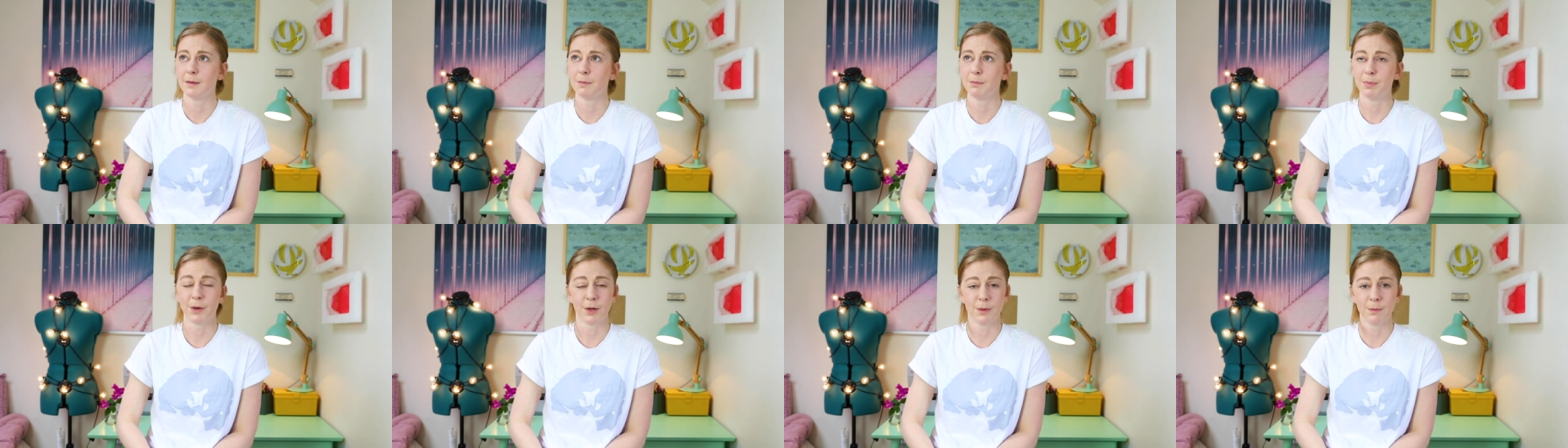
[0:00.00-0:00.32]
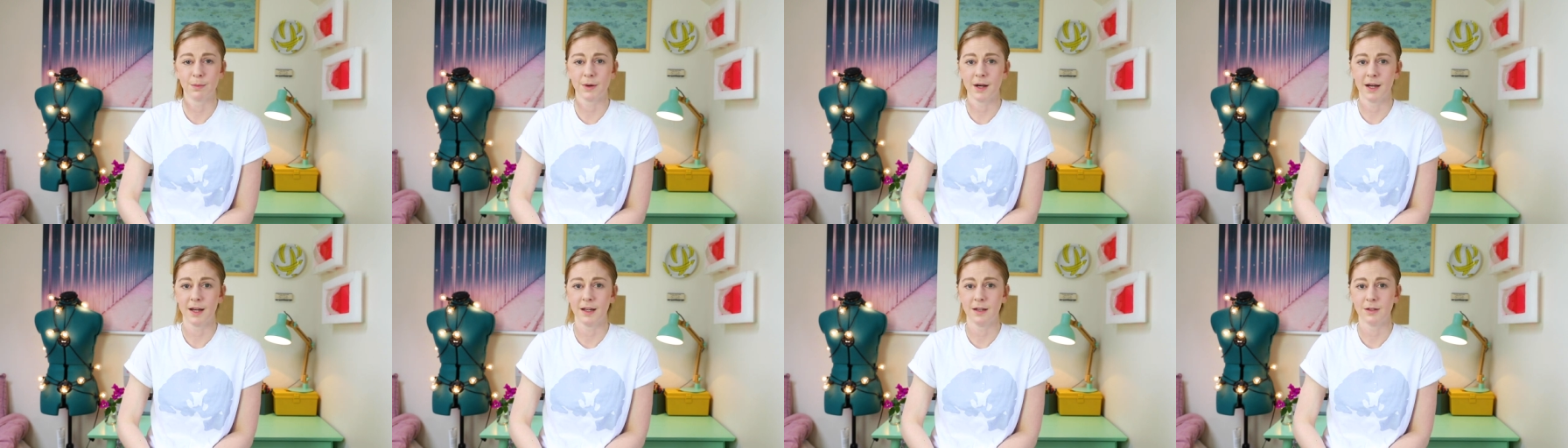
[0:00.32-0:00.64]
Burn
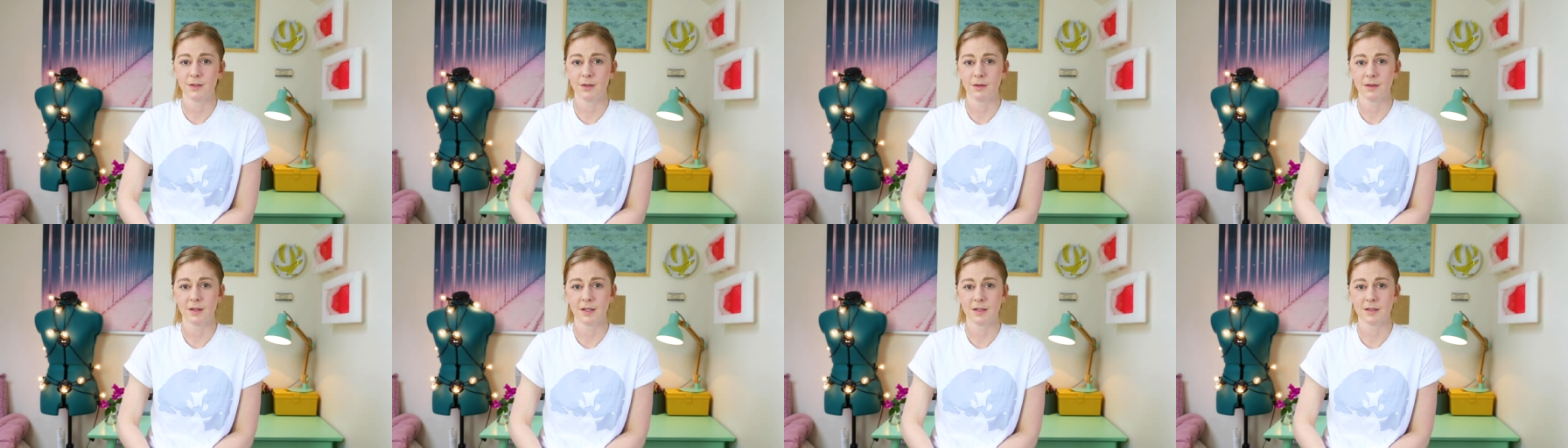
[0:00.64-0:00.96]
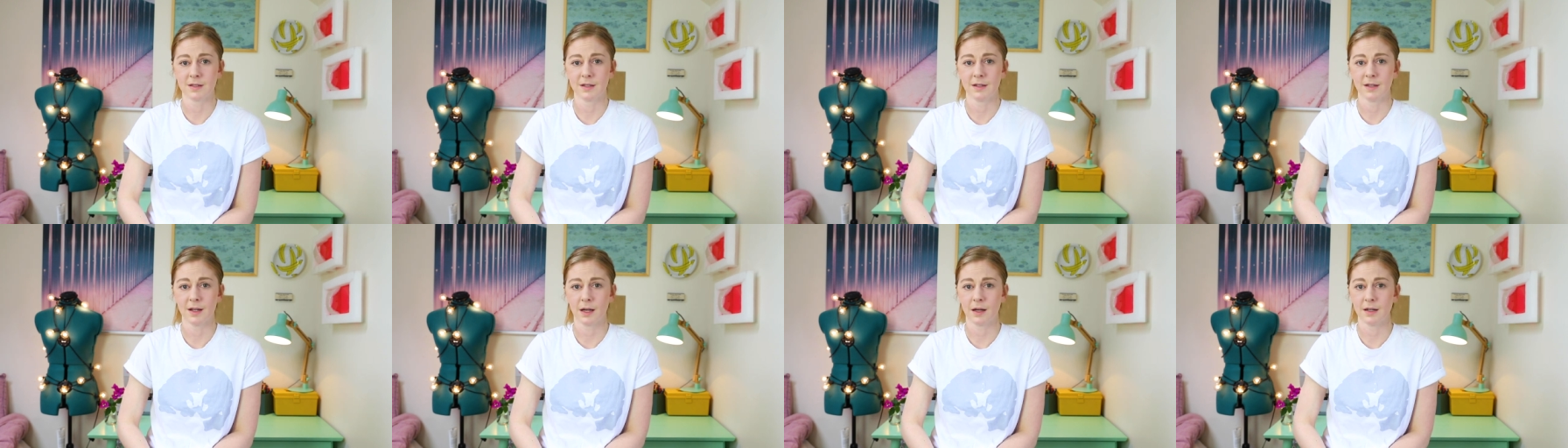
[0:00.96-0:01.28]
Brian
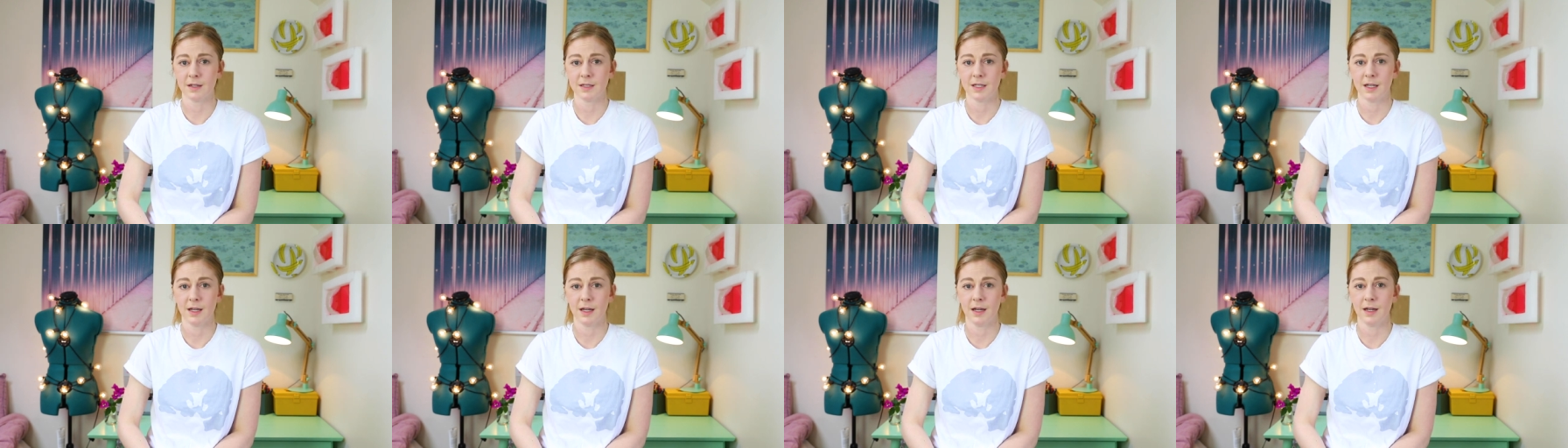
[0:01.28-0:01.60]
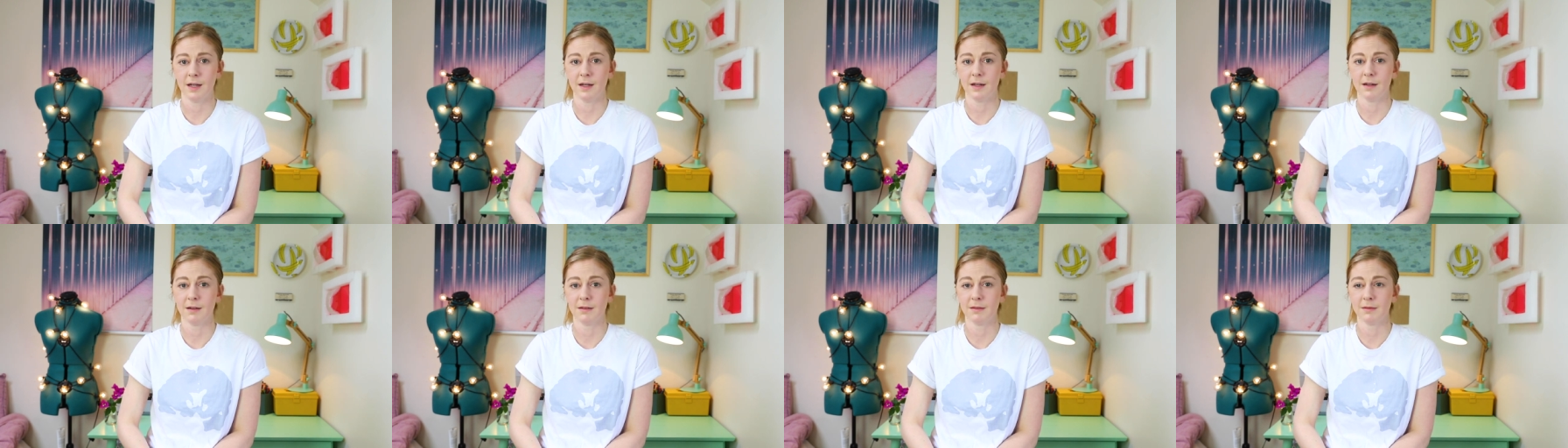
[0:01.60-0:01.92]

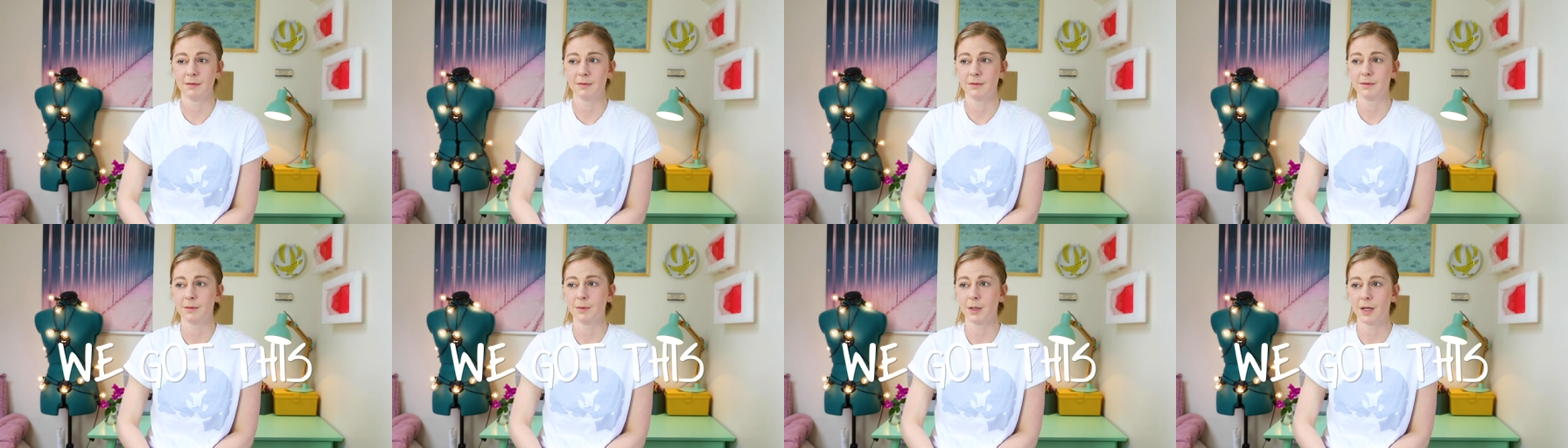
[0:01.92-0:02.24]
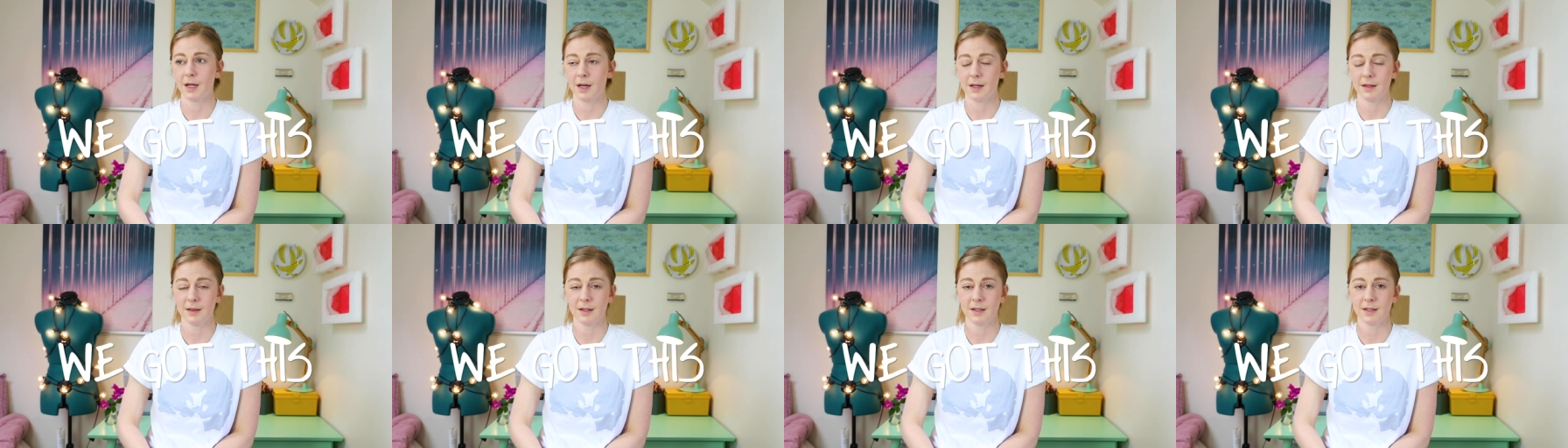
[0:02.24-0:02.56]
2019, we
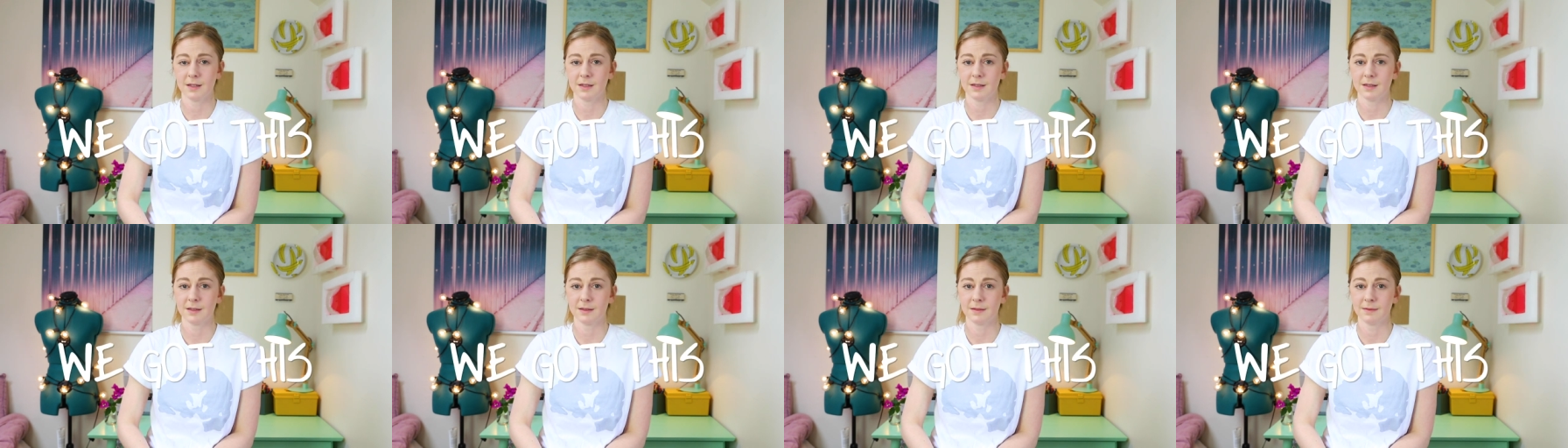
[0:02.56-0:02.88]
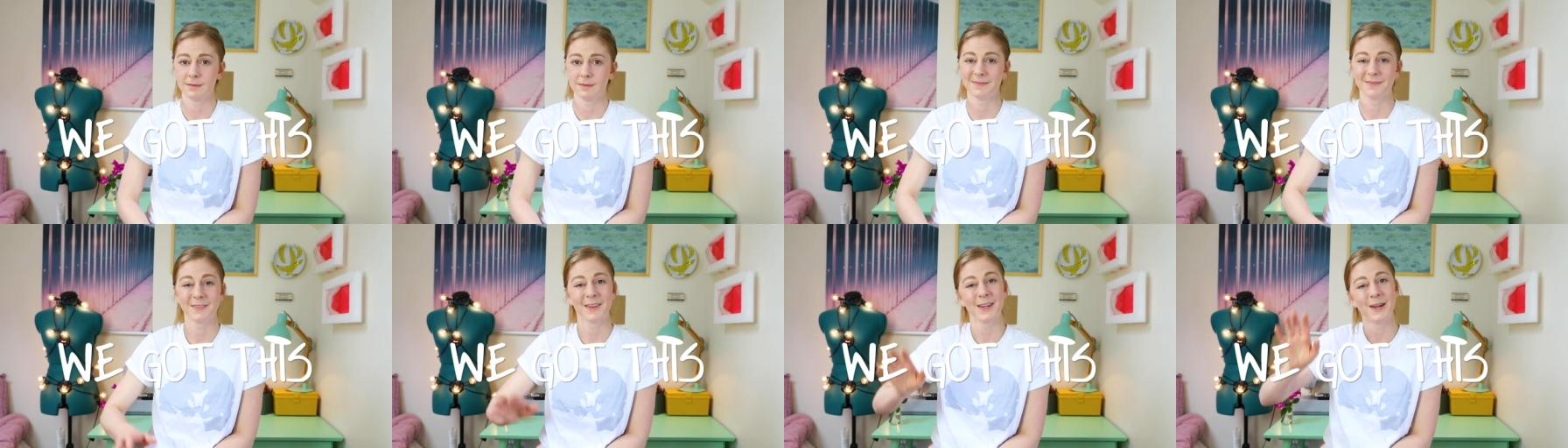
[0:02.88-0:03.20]
got this.
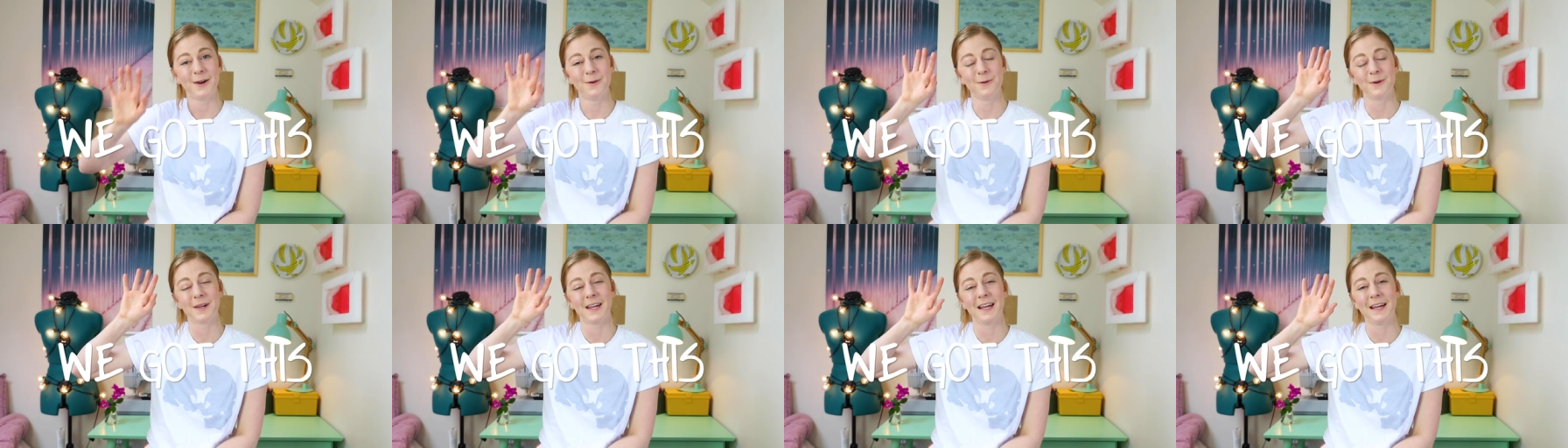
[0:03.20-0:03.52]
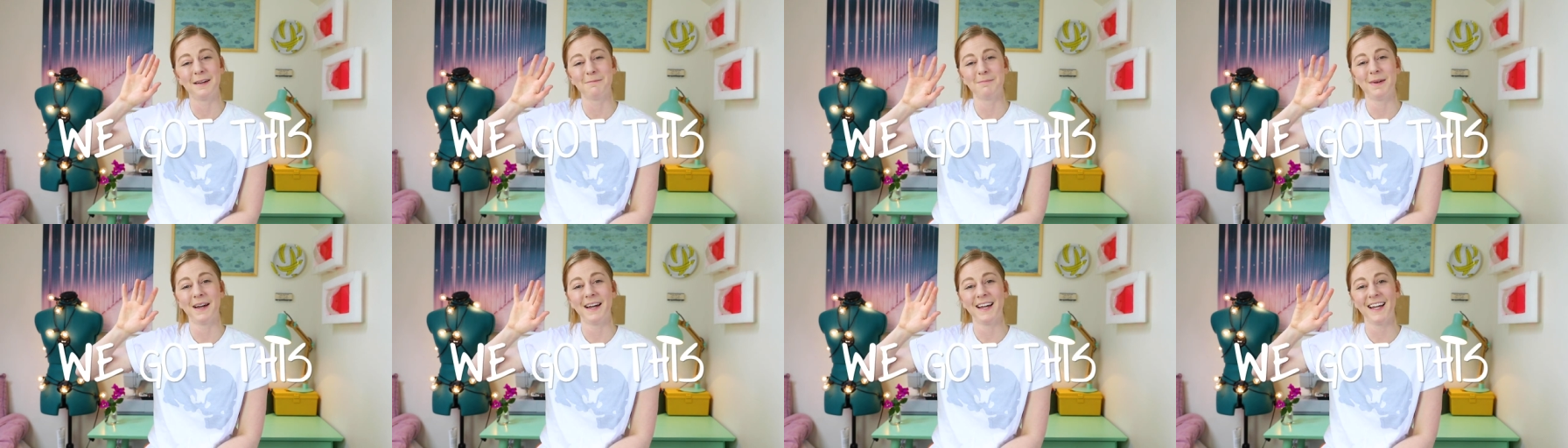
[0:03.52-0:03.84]

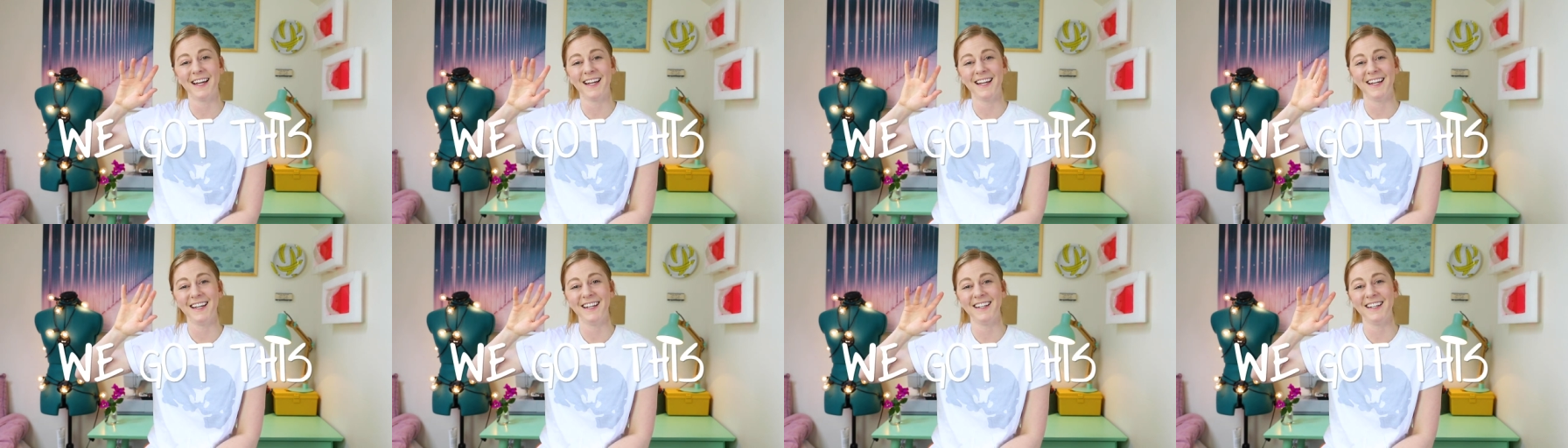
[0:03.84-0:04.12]
Okay, bye.